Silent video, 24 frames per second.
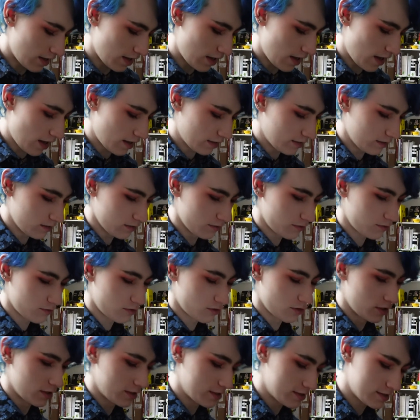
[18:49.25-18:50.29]
And of
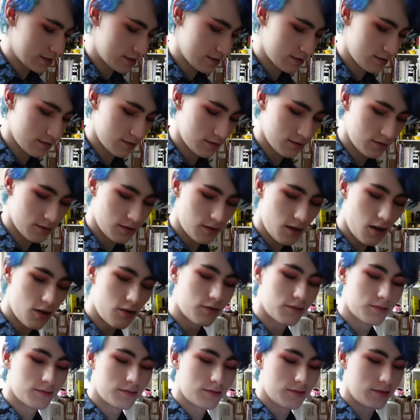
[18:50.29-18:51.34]
course,
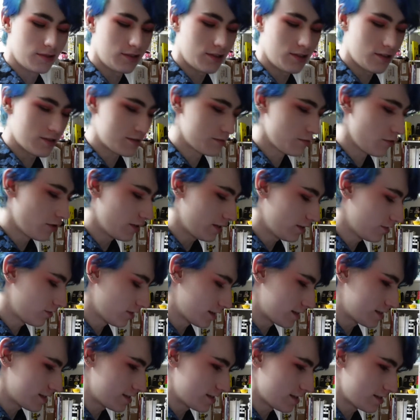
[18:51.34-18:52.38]
oh, there's more than
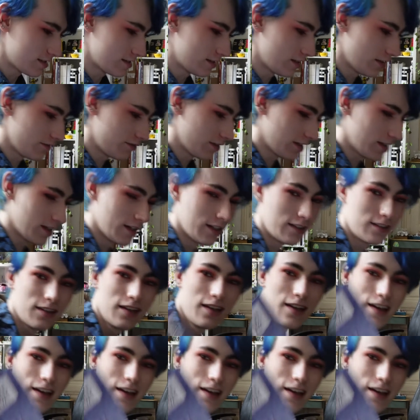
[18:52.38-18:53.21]
just the certificate.